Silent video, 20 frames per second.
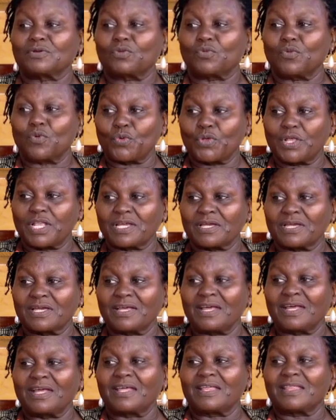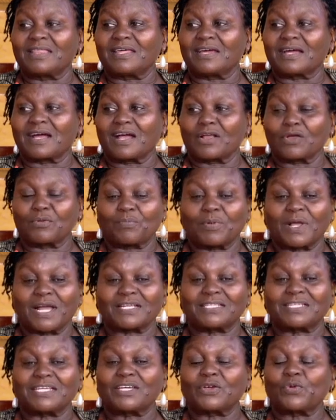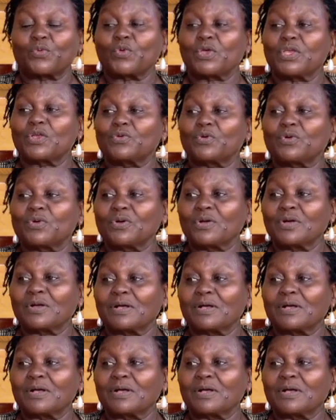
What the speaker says: good, the chiropractic will